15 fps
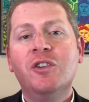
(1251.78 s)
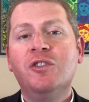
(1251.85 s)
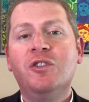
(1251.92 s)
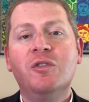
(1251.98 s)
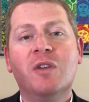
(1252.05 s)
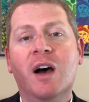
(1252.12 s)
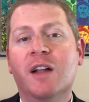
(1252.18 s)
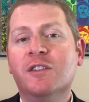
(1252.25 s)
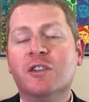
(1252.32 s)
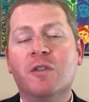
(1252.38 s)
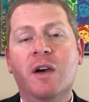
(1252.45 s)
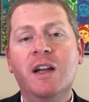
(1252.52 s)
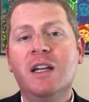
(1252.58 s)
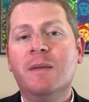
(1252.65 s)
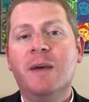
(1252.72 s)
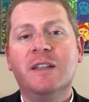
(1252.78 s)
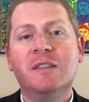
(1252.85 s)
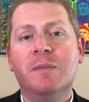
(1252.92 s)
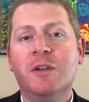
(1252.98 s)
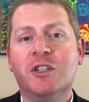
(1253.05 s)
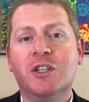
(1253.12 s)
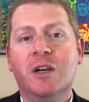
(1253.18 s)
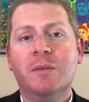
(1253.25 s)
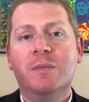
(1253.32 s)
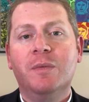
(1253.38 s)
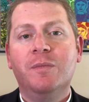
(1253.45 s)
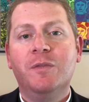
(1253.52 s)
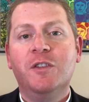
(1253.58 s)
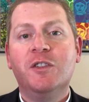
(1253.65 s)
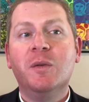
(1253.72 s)
to consecrate him as a bishop.
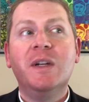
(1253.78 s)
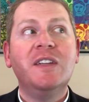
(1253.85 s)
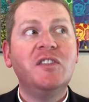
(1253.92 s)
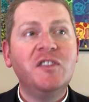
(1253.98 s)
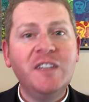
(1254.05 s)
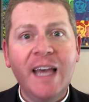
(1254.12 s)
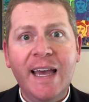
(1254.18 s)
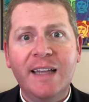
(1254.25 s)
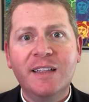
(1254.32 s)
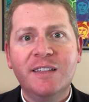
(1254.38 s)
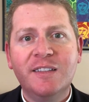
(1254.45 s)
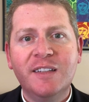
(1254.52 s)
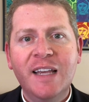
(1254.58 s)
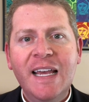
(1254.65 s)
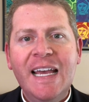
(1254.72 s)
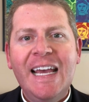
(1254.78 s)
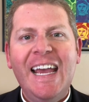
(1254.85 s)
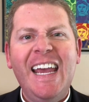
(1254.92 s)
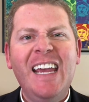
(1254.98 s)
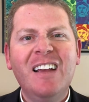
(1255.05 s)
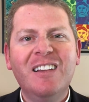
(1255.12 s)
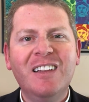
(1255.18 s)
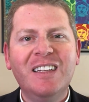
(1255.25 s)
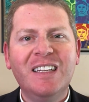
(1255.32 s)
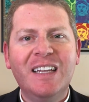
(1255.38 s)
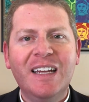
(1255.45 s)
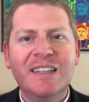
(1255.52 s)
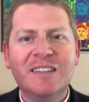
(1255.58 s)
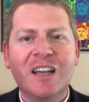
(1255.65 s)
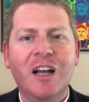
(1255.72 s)
So in a sense, England
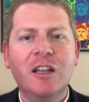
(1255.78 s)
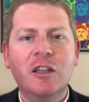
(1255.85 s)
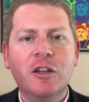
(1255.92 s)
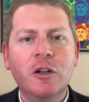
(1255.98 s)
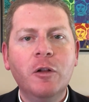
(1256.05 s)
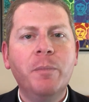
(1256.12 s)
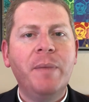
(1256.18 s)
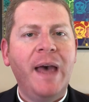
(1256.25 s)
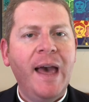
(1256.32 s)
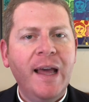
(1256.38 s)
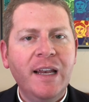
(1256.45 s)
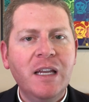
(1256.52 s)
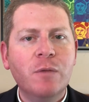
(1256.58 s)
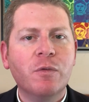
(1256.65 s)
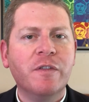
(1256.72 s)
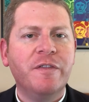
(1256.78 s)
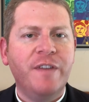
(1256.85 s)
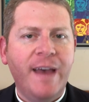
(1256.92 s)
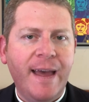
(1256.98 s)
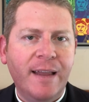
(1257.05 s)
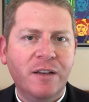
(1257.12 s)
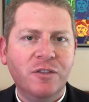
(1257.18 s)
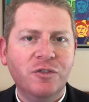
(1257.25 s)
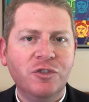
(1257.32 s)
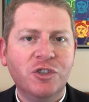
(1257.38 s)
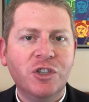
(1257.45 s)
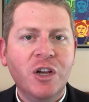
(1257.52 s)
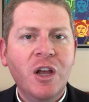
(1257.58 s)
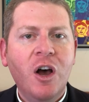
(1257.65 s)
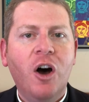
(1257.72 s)
gets a little petty
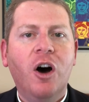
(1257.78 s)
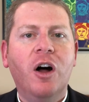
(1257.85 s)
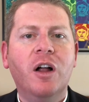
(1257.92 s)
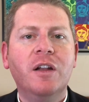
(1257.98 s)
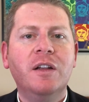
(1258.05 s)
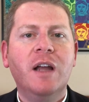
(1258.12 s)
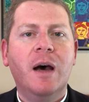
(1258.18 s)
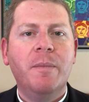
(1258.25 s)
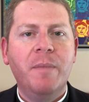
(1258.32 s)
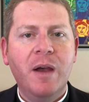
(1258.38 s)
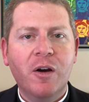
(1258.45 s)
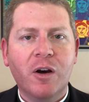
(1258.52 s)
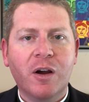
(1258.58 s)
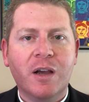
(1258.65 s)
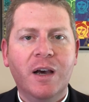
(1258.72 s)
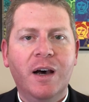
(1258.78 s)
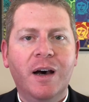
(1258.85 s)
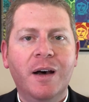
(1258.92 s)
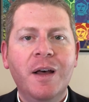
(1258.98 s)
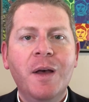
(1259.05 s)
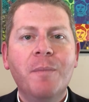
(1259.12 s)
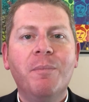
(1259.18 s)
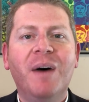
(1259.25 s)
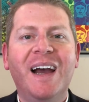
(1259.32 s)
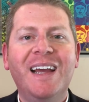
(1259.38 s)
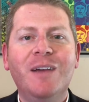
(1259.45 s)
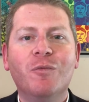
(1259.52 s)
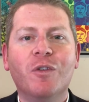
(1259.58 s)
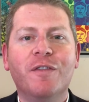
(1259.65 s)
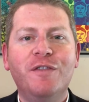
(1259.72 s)
revenge on America by
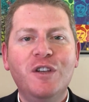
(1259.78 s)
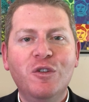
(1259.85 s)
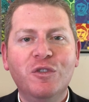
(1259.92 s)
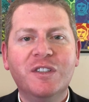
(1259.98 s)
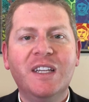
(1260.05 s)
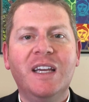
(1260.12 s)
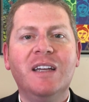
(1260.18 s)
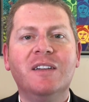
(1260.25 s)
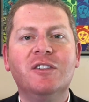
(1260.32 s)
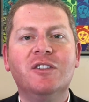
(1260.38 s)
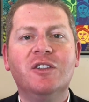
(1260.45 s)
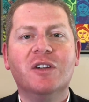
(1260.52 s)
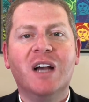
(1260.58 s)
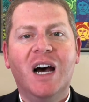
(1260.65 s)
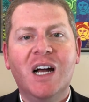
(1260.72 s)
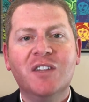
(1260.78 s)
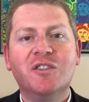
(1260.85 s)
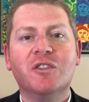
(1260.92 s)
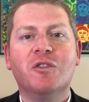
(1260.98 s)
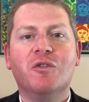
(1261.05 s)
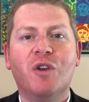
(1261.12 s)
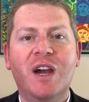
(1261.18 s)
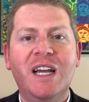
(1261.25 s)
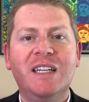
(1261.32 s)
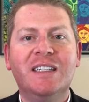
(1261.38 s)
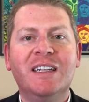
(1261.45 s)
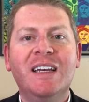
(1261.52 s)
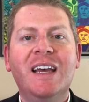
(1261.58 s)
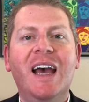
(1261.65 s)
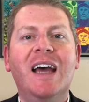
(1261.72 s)
refusing to consecrate
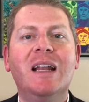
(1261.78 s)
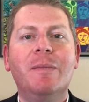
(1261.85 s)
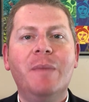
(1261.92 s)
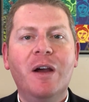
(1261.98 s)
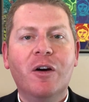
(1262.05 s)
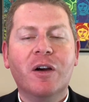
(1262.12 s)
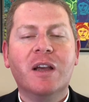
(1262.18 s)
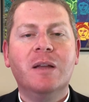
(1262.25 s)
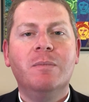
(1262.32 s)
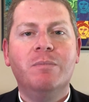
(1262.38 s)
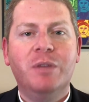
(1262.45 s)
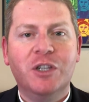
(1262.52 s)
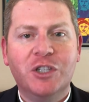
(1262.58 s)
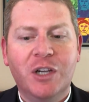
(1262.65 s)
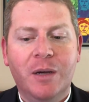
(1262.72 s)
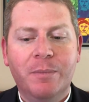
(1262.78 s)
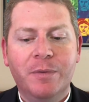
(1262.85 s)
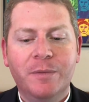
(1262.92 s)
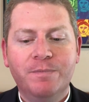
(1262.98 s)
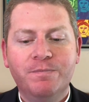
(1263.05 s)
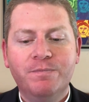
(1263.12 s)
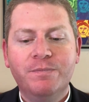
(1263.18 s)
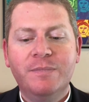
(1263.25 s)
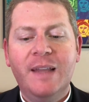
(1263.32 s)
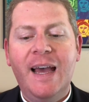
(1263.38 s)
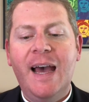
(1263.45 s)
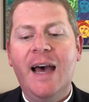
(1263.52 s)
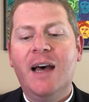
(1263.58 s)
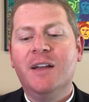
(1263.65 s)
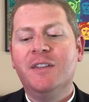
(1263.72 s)
an American bishop.
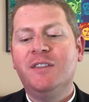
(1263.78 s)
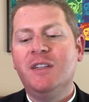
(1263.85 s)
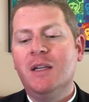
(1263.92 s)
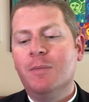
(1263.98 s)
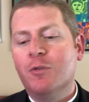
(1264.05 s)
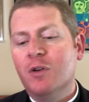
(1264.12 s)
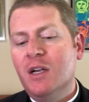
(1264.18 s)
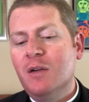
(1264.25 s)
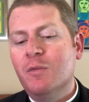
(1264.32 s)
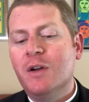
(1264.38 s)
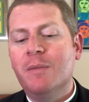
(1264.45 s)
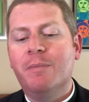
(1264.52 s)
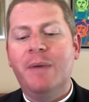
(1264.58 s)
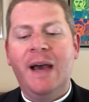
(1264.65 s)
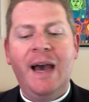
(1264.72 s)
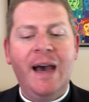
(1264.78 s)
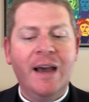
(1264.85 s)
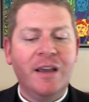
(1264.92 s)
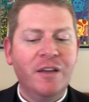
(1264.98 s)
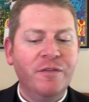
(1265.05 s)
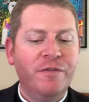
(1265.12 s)
Now, Seabury went back and